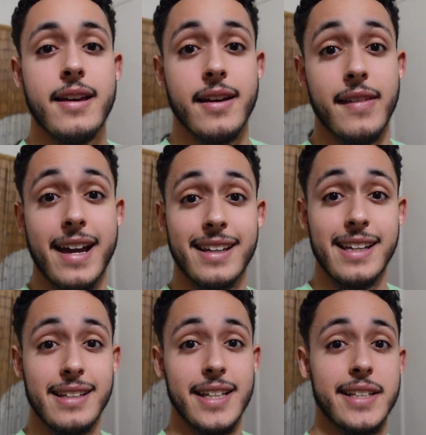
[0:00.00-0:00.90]
and that
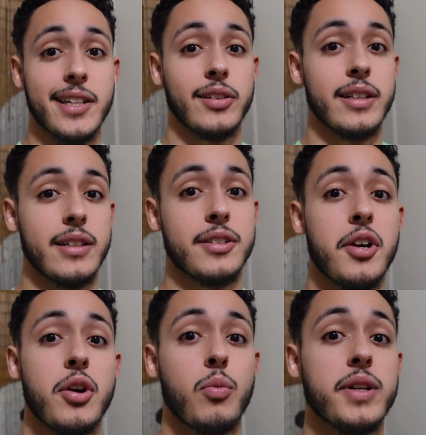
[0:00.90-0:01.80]
key detail is
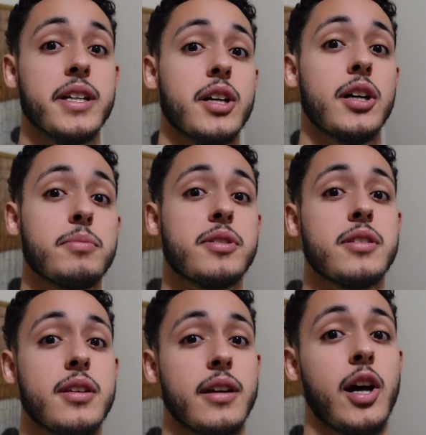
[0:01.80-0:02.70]
when it
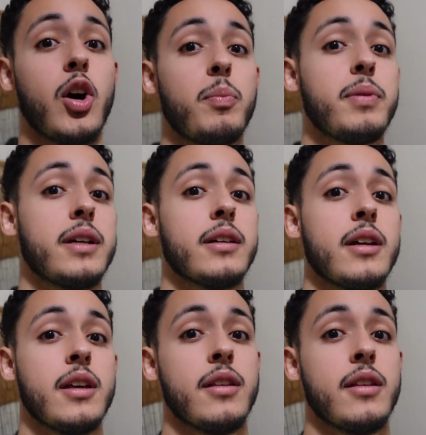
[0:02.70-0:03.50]
comes to helping